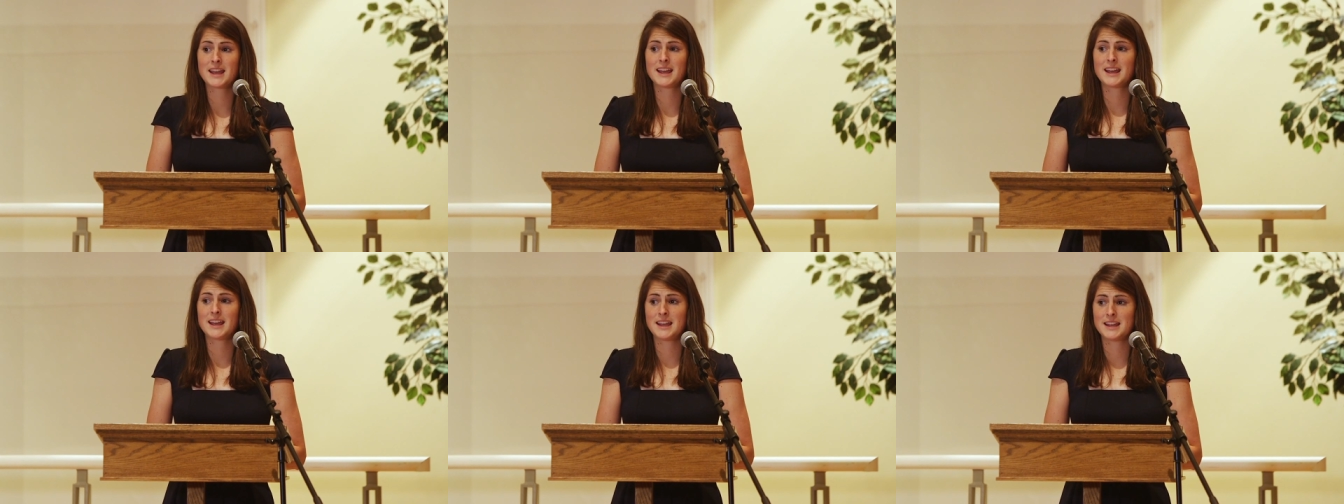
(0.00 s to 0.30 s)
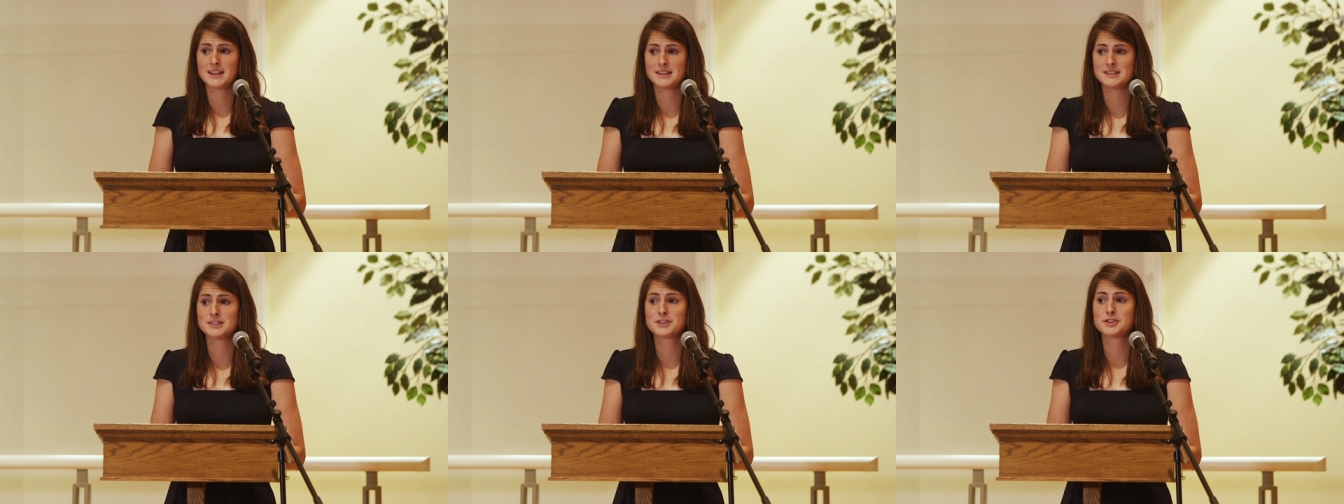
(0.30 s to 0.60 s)

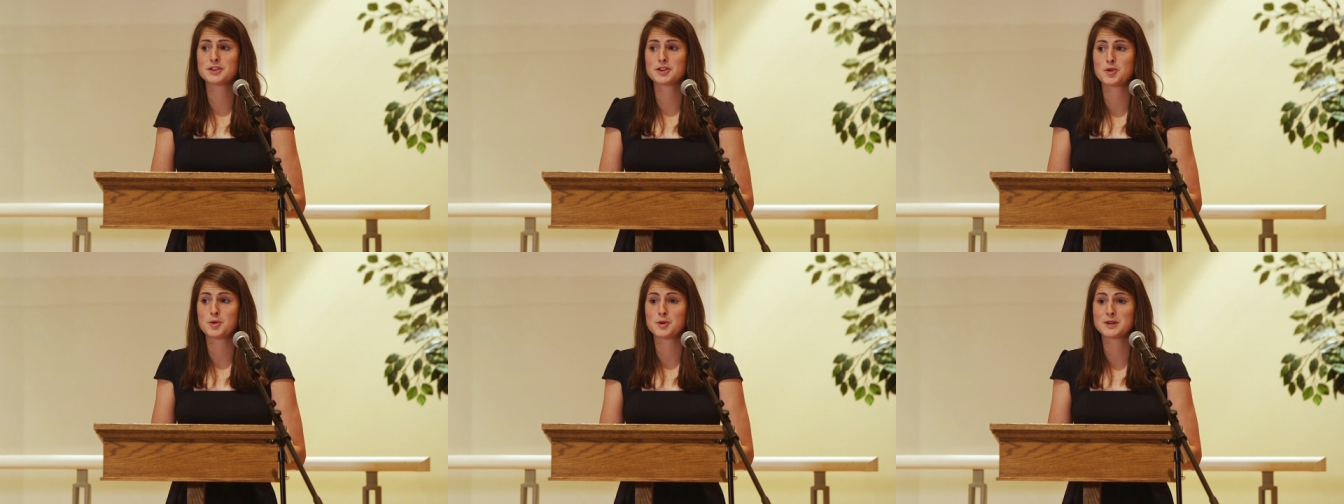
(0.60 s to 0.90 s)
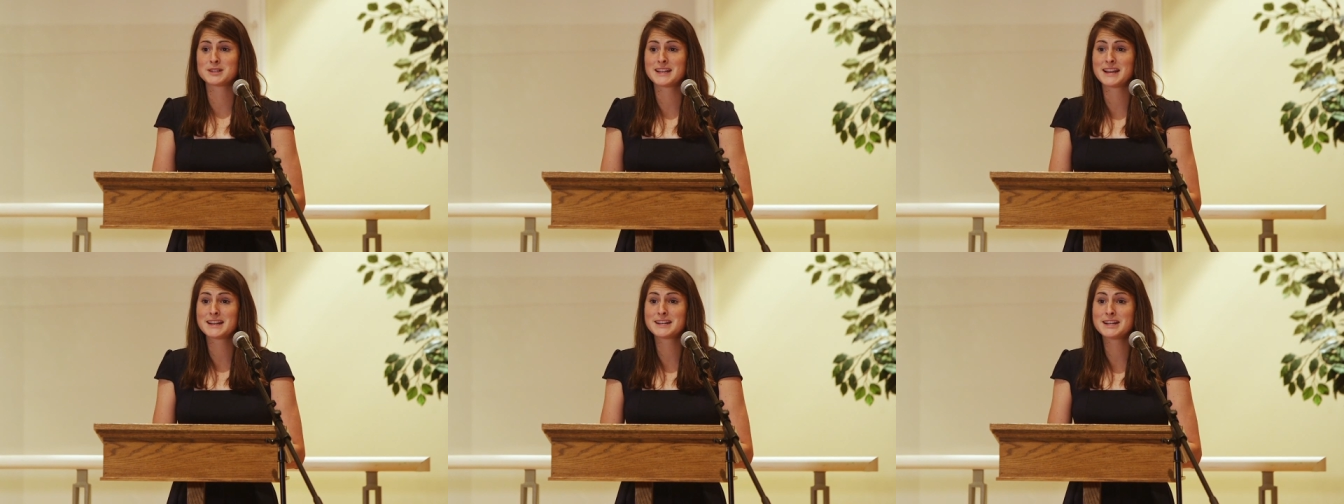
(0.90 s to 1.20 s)
and the
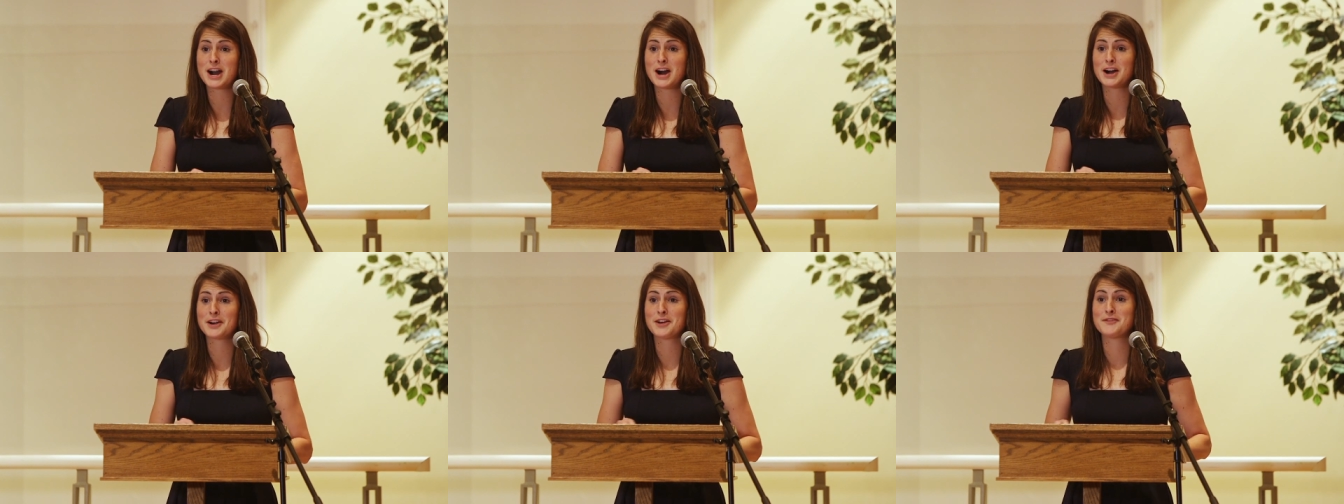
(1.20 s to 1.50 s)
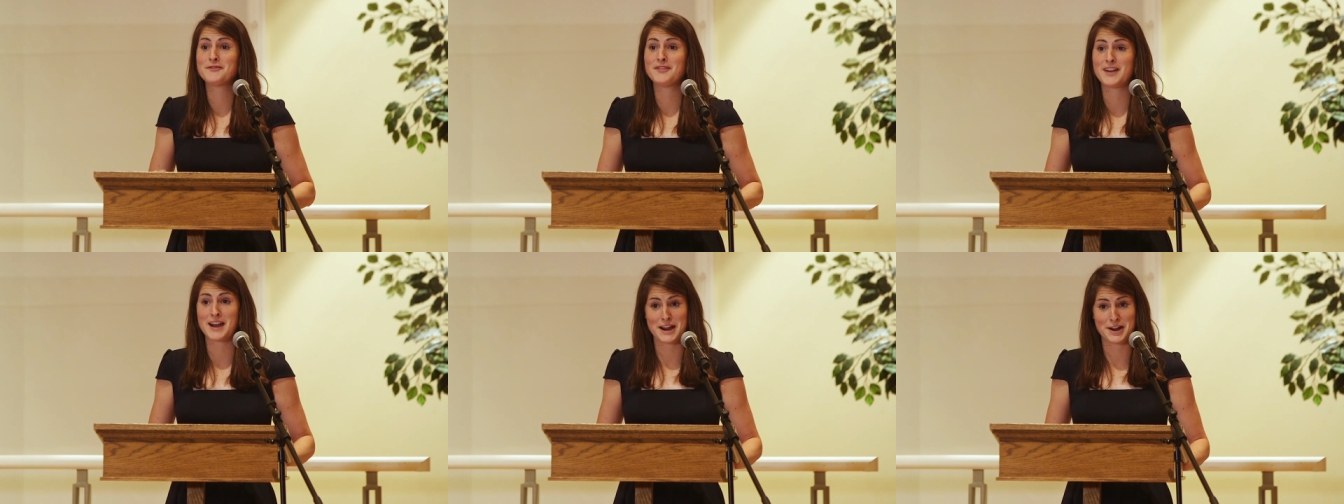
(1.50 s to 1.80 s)
course had caught
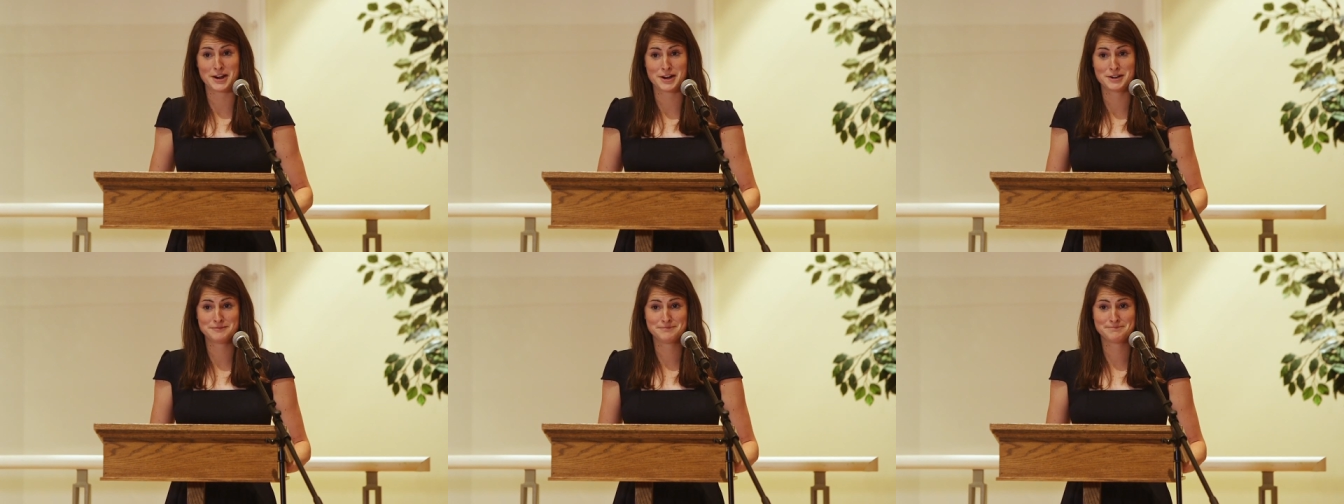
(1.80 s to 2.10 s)
on fire.